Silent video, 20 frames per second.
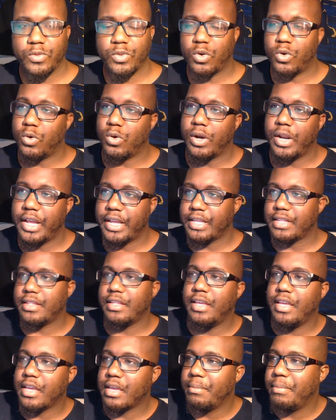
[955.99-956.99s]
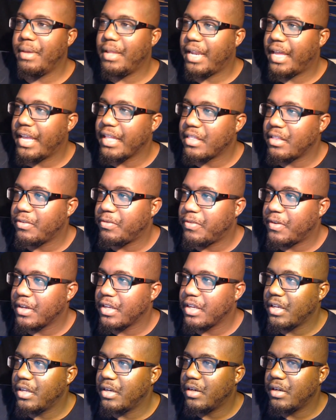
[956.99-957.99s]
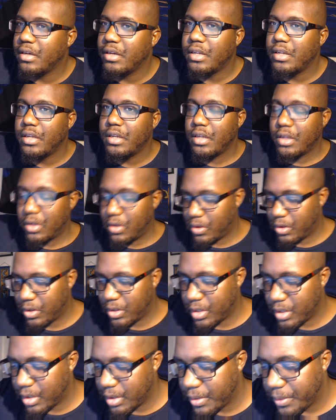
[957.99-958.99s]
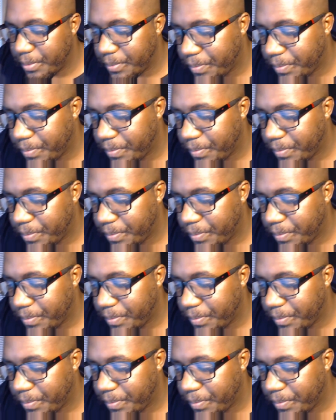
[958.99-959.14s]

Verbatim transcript: Or like the, it can be like the fucking hold on.